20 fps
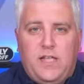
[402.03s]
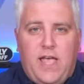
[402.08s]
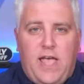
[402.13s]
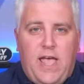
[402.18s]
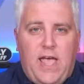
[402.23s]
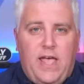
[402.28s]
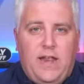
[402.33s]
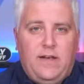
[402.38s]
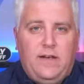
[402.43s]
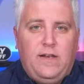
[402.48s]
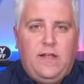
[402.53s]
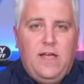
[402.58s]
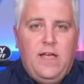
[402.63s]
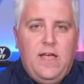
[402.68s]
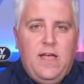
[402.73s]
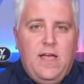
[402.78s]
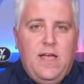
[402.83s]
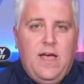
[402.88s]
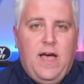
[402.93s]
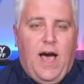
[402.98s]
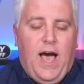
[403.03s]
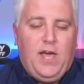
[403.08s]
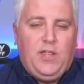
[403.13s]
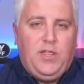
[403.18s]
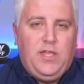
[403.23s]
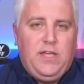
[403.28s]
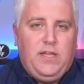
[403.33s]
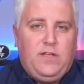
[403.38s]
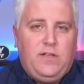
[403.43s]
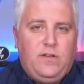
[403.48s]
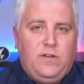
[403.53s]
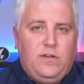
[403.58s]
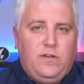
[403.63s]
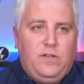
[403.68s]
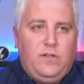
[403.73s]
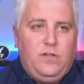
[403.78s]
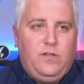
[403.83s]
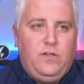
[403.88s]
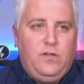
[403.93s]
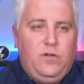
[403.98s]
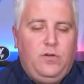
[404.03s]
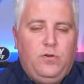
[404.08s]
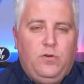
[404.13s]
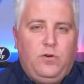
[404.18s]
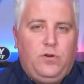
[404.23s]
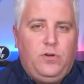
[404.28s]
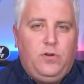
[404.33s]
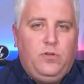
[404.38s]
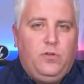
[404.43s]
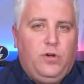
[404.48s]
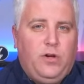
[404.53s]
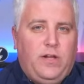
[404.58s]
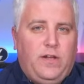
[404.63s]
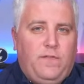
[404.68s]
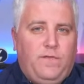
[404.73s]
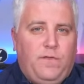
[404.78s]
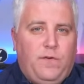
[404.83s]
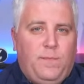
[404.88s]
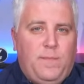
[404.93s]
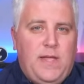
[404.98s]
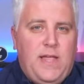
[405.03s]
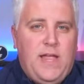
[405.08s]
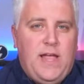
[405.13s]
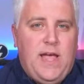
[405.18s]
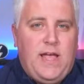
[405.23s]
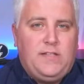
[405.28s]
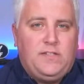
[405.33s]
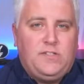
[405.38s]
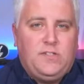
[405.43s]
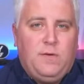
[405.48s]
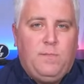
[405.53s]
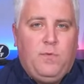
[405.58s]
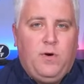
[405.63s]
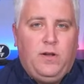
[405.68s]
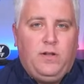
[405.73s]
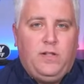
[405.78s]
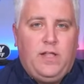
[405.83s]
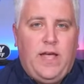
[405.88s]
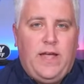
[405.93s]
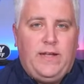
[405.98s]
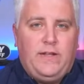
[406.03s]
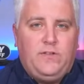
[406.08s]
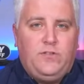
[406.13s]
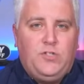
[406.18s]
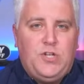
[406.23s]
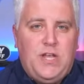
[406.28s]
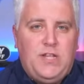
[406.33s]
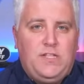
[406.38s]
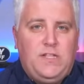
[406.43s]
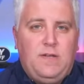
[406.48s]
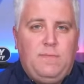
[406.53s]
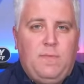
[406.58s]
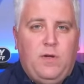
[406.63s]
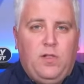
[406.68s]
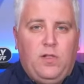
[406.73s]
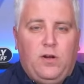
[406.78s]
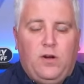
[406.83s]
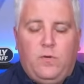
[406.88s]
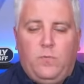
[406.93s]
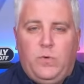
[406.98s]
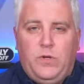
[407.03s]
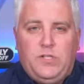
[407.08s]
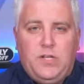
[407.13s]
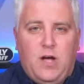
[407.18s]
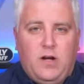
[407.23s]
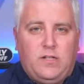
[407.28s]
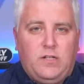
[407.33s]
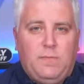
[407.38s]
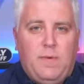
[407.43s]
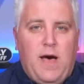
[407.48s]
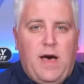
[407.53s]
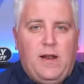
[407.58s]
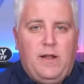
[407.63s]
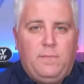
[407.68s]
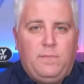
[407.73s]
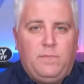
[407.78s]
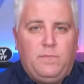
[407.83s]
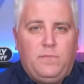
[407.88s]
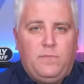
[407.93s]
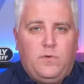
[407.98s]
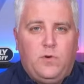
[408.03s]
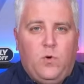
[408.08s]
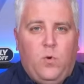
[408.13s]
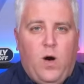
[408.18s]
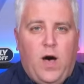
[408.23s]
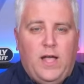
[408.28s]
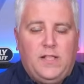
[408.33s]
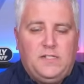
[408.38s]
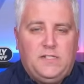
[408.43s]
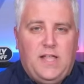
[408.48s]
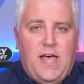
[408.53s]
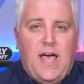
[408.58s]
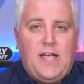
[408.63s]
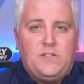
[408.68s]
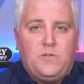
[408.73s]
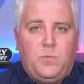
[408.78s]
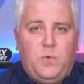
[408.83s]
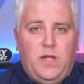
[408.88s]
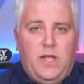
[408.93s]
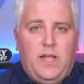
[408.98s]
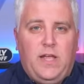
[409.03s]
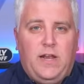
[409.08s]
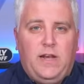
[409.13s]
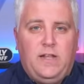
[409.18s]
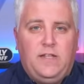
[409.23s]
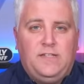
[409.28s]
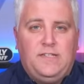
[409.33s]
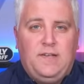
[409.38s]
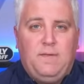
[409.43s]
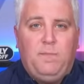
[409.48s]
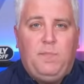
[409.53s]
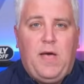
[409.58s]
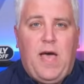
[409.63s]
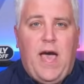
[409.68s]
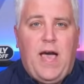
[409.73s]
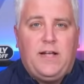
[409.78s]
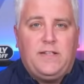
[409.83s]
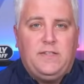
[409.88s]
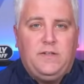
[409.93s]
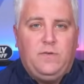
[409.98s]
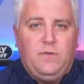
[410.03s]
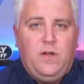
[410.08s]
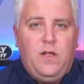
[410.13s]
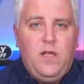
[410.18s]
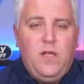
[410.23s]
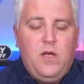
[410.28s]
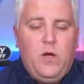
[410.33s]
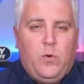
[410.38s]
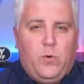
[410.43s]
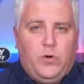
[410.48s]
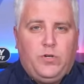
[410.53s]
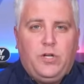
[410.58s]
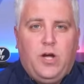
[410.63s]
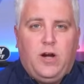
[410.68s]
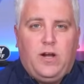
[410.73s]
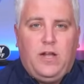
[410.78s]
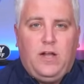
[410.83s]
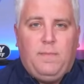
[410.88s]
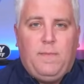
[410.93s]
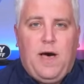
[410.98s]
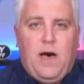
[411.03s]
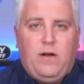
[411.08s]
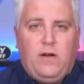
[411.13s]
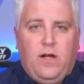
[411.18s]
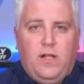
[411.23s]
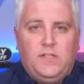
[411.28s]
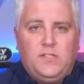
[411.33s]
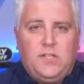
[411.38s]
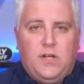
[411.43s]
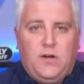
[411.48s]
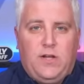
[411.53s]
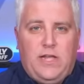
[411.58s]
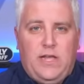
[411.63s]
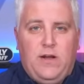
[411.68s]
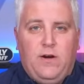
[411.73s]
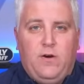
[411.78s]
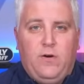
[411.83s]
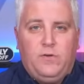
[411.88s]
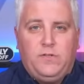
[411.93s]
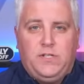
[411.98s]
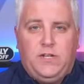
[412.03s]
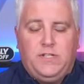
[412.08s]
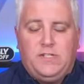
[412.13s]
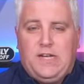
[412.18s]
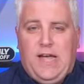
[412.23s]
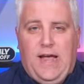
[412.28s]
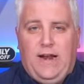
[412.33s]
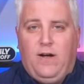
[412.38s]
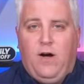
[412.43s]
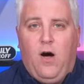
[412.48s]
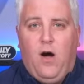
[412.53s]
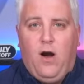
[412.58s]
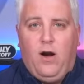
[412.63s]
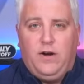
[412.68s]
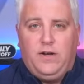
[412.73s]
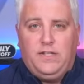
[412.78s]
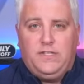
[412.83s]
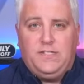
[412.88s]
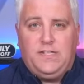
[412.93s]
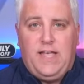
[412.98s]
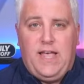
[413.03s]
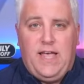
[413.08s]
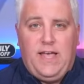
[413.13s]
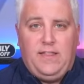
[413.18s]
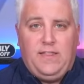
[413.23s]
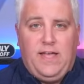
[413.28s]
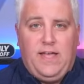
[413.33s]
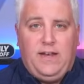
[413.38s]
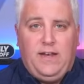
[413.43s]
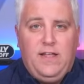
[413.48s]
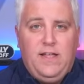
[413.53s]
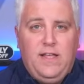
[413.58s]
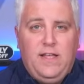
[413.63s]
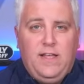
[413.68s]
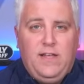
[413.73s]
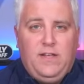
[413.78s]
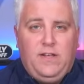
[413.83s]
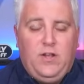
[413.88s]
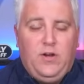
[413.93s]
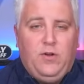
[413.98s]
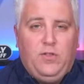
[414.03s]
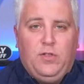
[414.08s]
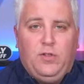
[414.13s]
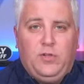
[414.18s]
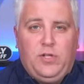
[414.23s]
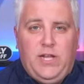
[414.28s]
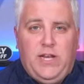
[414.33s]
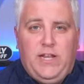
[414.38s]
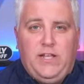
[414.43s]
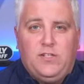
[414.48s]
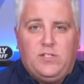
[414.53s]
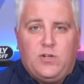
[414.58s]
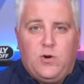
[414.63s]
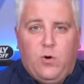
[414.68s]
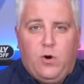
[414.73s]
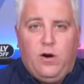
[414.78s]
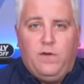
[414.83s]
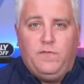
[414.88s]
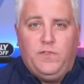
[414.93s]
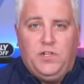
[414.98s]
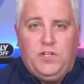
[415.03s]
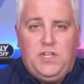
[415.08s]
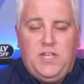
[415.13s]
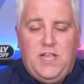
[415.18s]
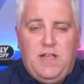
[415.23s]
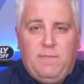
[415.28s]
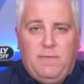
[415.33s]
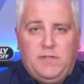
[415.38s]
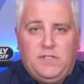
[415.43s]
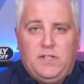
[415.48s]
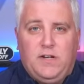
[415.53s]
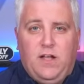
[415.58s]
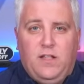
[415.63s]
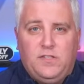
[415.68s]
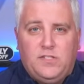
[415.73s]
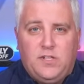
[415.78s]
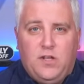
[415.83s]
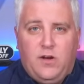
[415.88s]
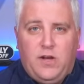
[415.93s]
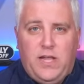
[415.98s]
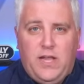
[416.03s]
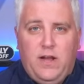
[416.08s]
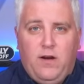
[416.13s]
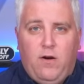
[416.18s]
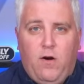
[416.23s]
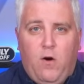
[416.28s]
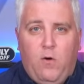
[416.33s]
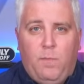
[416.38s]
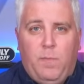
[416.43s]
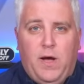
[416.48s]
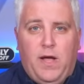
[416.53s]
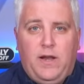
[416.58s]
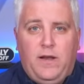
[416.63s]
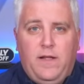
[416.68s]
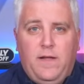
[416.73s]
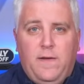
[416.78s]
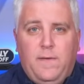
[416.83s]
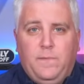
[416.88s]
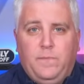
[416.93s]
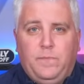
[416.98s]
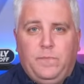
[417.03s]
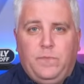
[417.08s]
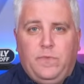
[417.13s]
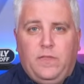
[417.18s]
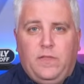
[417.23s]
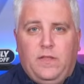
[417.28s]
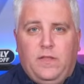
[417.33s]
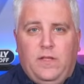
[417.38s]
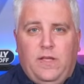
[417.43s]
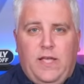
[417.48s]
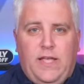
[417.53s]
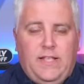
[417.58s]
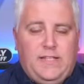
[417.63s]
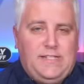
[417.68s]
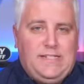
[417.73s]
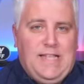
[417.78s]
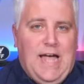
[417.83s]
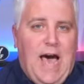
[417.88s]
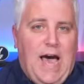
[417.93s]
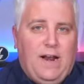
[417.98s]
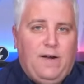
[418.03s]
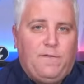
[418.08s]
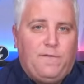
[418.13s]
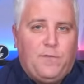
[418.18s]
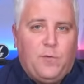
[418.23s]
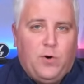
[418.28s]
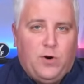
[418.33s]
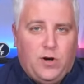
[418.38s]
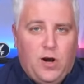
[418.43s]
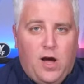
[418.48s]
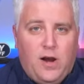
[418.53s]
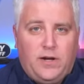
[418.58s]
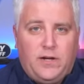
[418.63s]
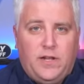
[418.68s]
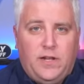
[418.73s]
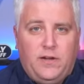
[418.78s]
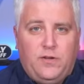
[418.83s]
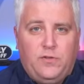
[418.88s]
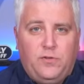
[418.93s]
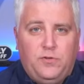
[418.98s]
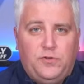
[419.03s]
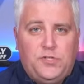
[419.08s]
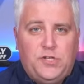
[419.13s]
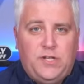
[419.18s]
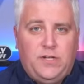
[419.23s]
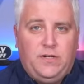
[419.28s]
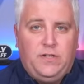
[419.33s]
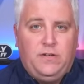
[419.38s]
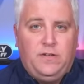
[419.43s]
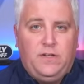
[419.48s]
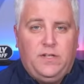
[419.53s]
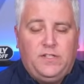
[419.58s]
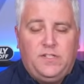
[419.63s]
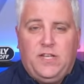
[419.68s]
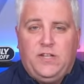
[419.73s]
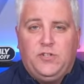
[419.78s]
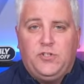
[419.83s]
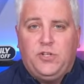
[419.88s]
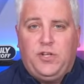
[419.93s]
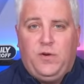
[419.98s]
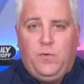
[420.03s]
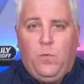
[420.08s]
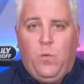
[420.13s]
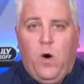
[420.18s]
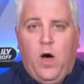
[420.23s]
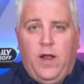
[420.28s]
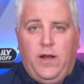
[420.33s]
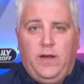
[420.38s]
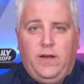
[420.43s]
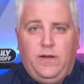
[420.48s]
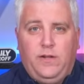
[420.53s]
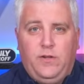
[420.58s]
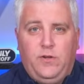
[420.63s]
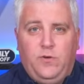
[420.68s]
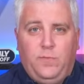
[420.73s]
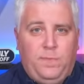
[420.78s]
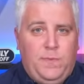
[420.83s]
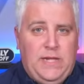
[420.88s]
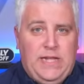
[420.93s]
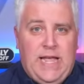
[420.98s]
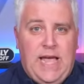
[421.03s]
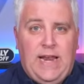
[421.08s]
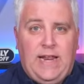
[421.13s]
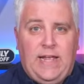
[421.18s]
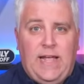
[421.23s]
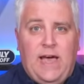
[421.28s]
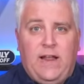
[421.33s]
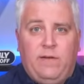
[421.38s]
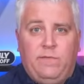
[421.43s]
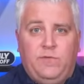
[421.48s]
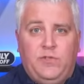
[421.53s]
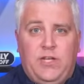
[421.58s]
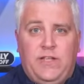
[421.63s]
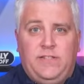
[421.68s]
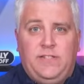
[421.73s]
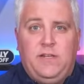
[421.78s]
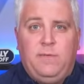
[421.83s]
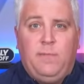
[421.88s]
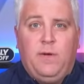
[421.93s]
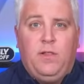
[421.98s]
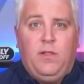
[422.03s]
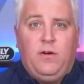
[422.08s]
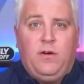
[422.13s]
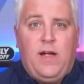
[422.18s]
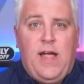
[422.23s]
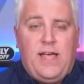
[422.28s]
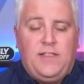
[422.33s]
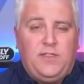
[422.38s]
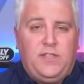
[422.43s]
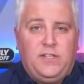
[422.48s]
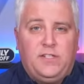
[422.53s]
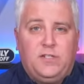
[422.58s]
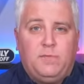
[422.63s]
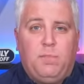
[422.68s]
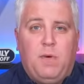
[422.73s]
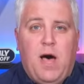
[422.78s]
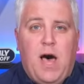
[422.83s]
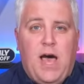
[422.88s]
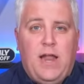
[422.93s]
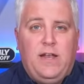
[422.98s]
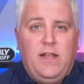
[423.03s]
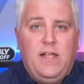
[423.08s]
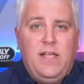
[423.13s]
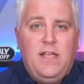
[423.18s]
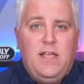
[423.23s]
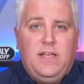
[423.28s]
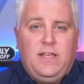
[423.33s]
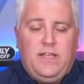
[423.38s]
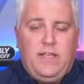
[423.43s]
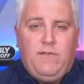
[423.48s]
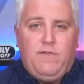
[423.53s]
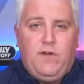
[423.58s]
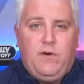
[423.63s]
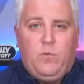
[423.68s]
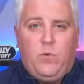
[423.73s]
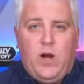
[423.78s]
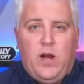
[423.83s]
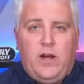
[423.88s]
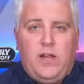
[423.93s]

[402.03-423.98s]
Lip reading: And I think you look for me at someone like JT Miller, and we talked about him quads last week and his impact, and we're talking about unsung heroes, and it's kind of hard to say that, the leading scorer of the team is an unsung hero, but it's not a foregone conclusion, essentially, what you'd be getting out of JT Miller at this spot, given where he